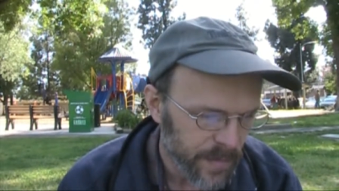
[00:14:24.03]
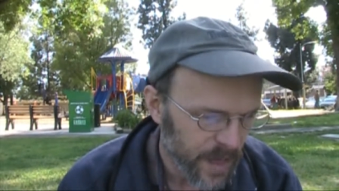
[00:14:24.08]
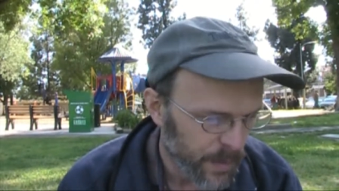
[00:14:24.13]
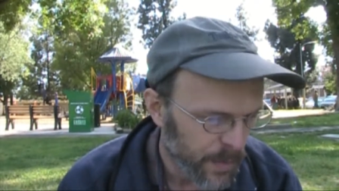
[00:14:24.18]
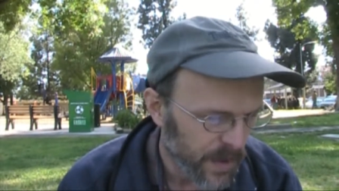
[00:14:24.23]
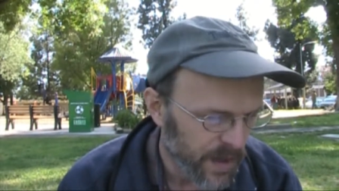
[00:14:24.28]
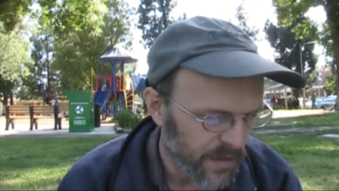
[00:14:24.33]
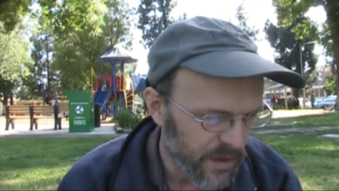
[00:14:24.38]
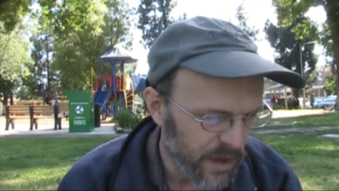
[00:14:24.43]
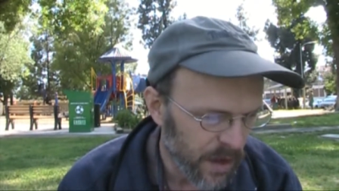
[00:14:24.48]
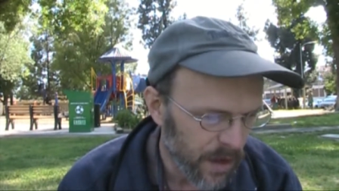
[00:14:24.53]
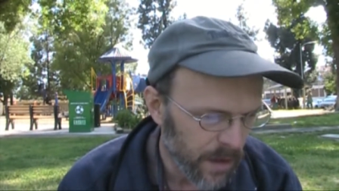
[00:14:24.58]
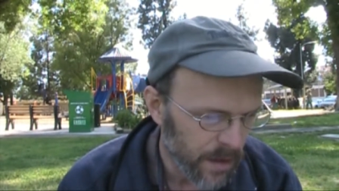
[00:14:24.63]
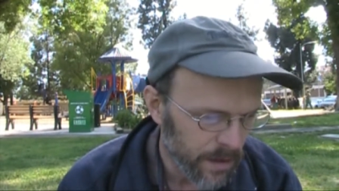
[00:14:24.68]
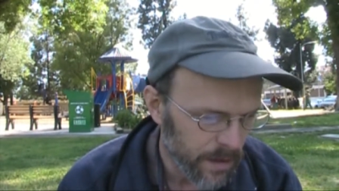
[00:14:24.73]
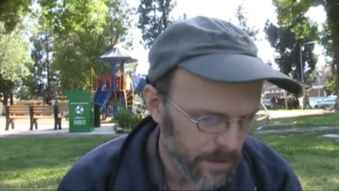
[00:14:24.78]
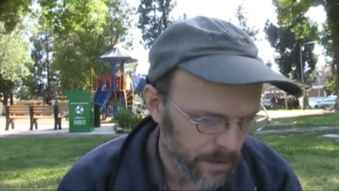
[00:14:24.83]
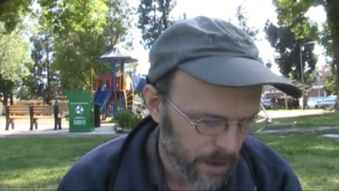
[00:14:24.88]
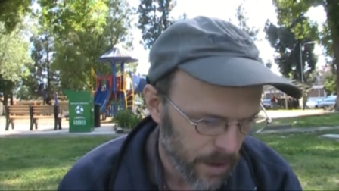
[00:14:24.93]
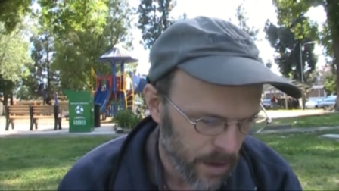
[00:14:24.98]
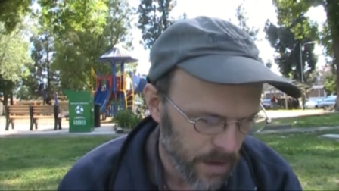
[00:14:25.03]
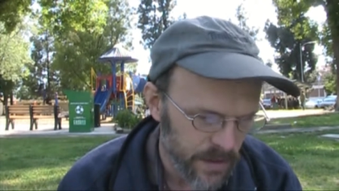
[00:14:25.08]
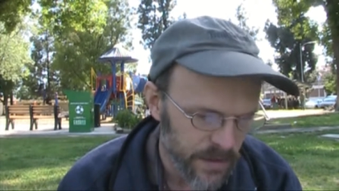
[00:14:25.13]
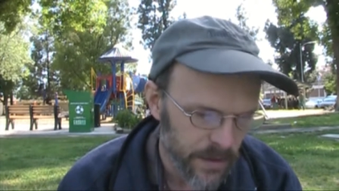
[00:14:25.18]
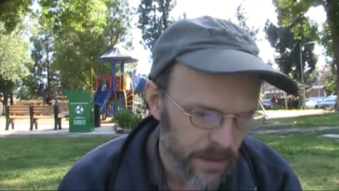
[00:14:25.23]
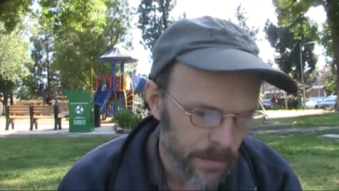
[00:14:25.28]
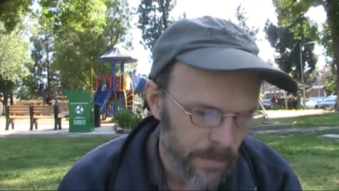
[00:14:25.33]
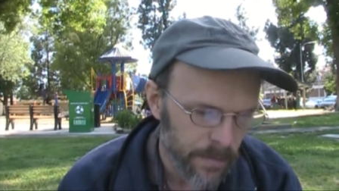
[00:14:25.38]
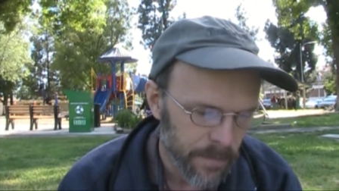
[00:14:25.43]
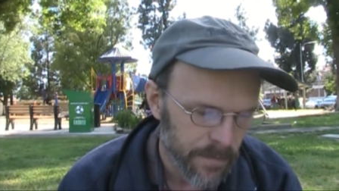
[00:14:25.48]
Above all,
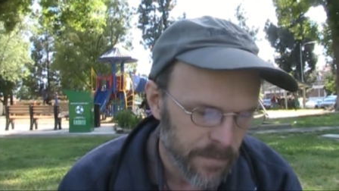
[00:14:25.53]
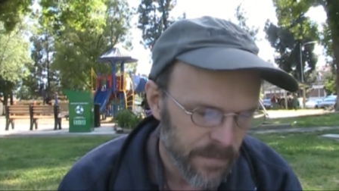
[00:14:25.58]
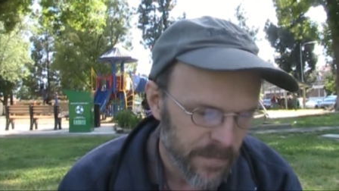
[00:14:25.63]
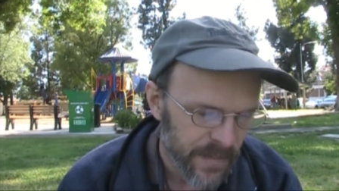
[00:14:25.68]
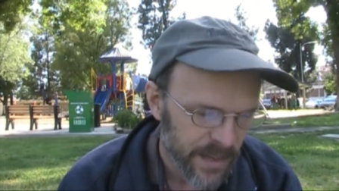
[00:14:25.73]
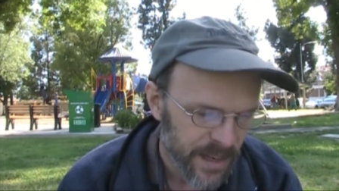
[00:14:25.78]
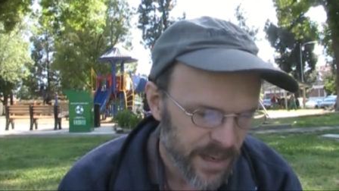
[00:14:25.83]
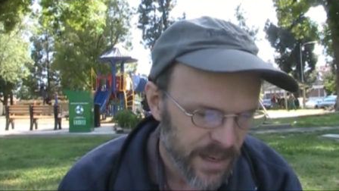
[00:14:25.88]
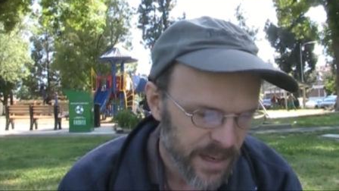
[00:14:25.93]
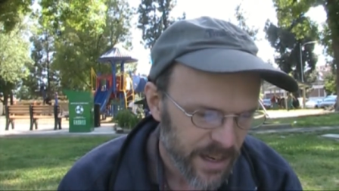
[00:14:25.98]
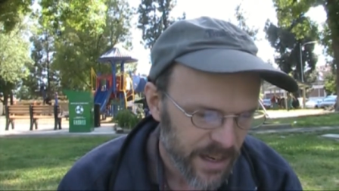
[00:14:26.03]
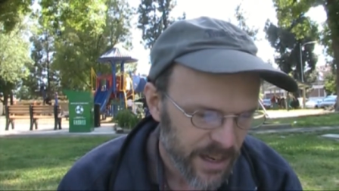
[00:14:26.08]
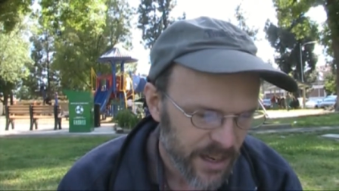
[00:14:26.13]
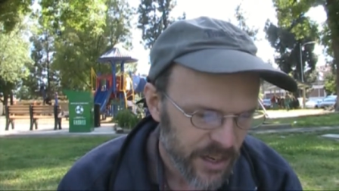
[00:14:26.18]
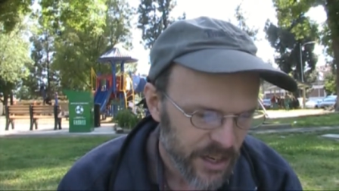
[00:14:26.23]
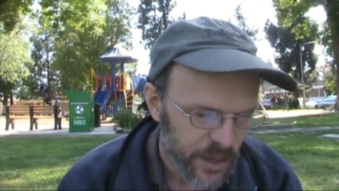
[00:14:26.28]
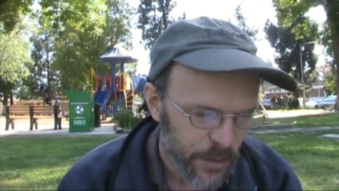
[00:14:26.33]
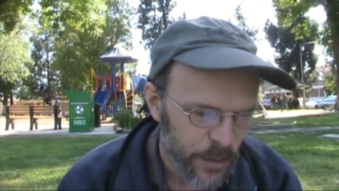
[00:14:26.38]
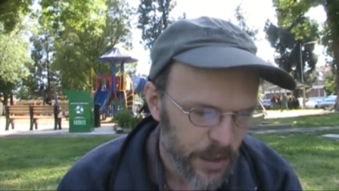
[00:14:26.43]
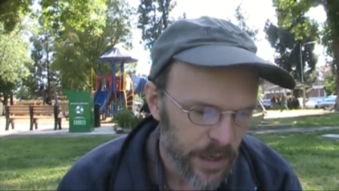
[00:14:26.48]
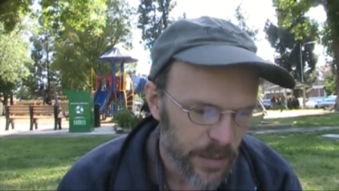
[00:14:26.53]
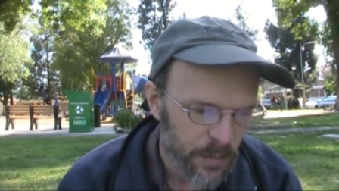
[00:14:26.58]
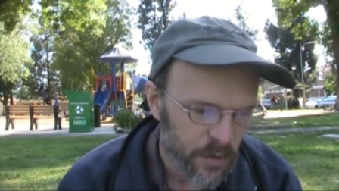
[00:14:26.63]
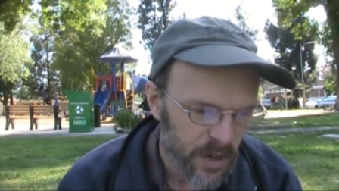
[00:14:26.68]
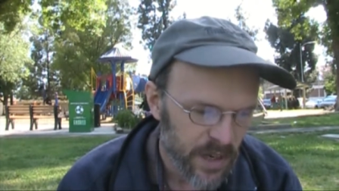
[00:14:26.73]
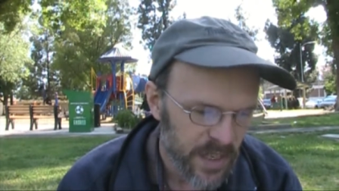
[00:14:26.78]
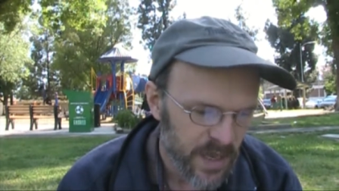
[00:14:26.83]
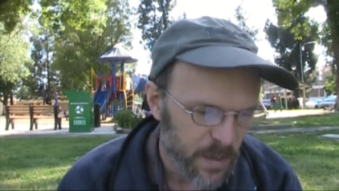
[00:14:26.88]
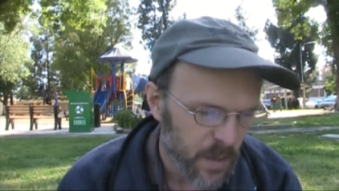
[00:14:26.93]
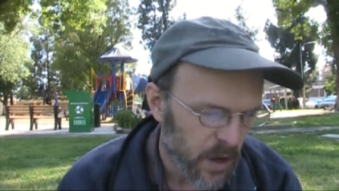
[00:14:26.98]
also, she will
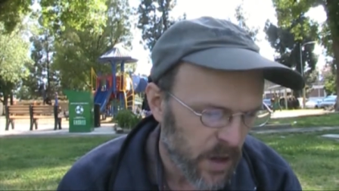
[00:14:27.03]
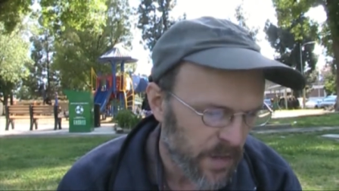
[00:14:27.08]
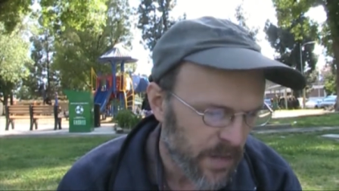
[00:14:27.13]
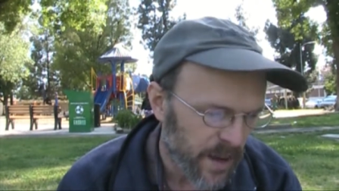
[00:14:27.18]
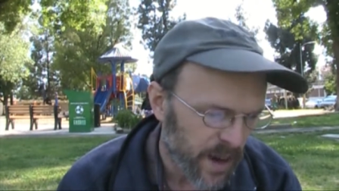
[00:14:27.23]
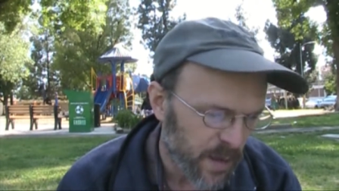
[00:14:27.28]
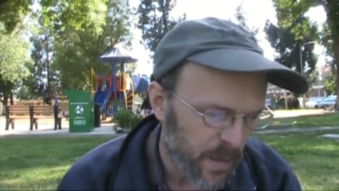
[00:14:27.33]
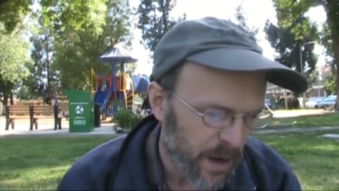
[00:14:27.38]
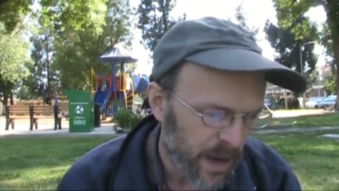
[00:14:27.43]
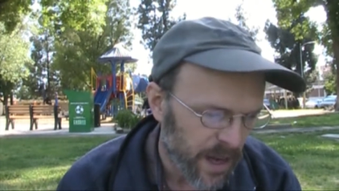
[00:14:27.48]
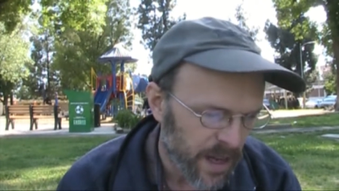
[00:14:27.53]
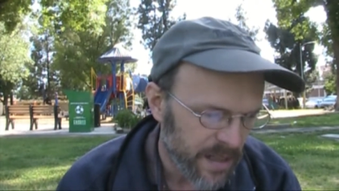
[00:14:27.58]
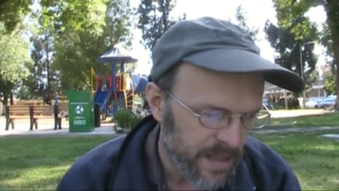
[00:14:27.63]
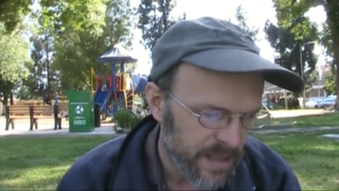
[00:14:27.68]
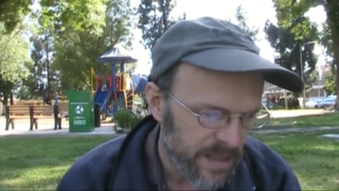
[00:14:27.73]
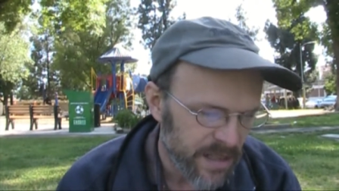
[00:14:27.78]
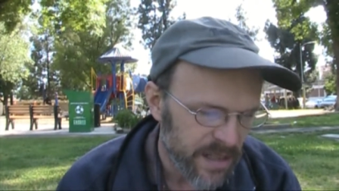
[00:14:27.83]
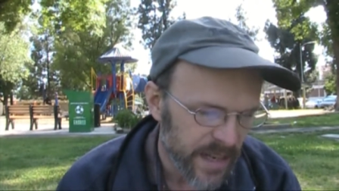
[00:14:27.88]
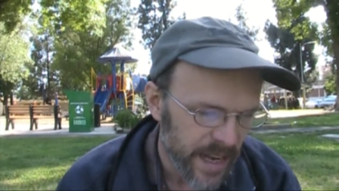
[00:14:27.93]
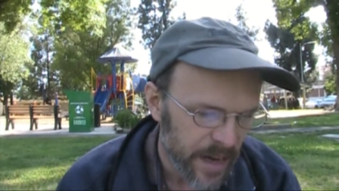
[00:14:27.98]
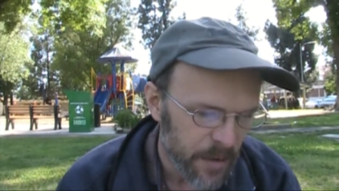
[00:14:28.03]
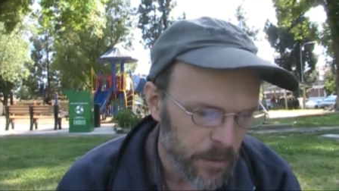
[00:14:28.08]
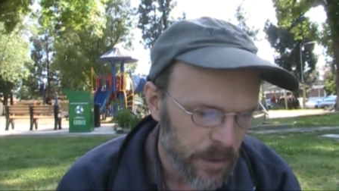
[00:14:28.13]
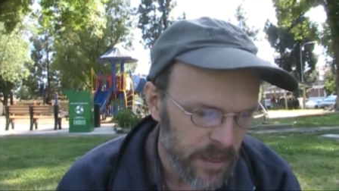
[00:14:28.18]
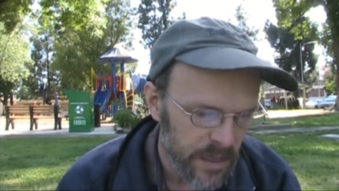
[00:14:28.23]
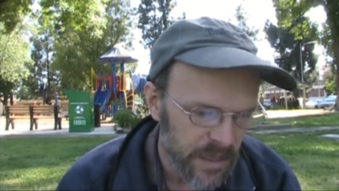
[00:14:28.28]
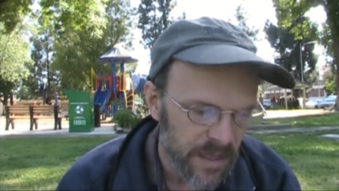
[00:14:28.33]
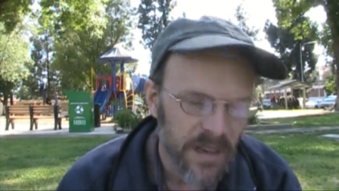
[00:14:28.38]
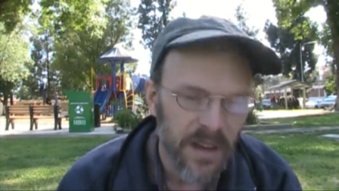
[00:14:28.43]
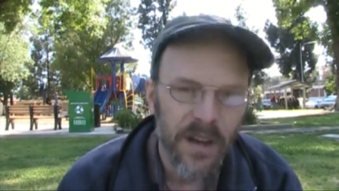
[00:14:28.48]
impress upon their minds the
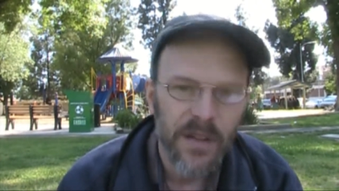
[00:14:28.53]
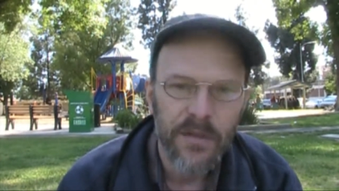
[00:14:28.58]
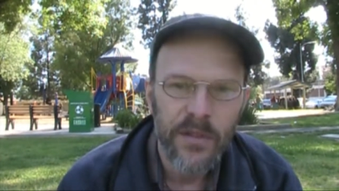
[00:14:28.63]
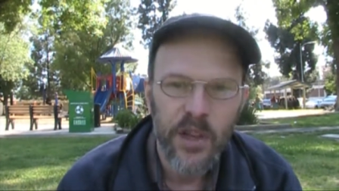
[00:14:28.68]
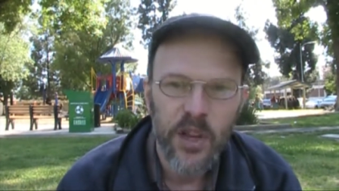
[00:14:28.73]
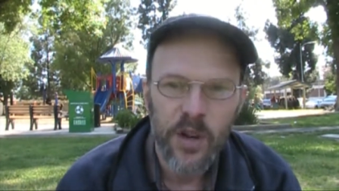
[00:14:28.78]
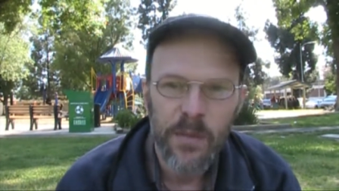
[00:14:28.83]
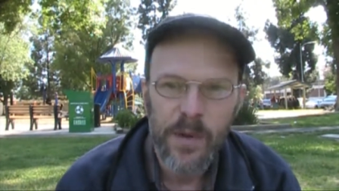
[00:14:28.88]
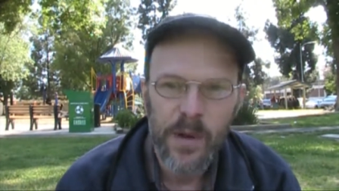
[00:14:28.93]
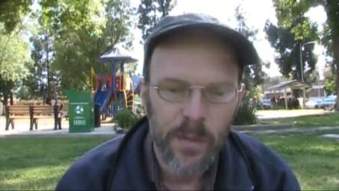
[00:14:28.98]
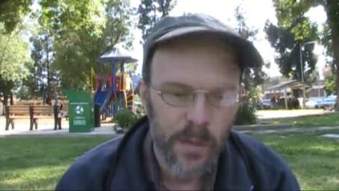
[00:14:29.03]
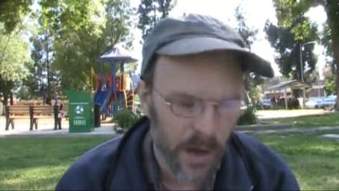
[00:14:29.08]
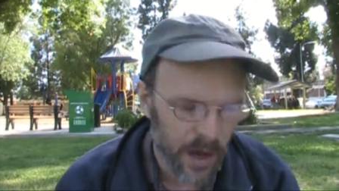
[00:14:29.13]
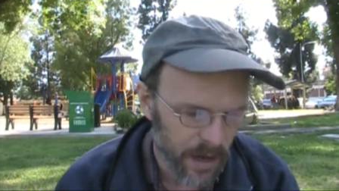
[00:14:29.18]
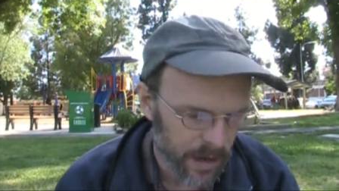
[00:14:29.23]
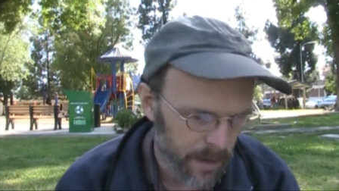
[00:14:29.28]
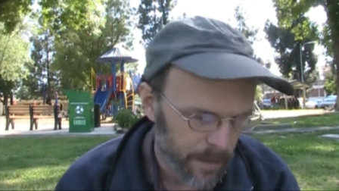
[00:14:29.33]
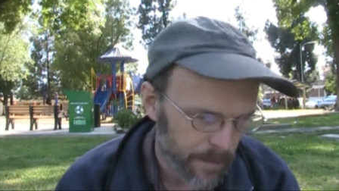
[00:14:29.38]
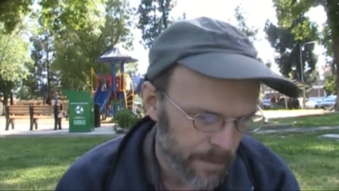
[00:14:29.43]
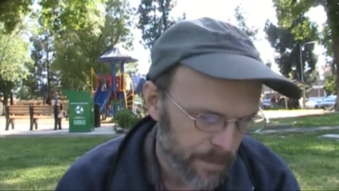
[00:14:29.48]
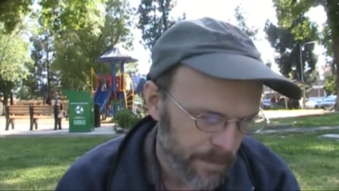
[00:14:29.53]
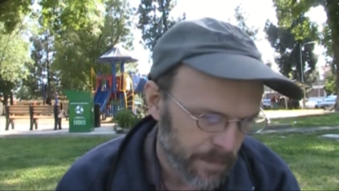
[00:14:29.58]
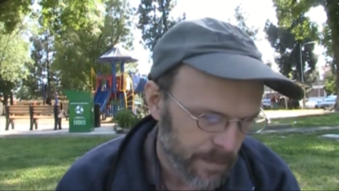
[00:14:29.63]
sacredness of the human body.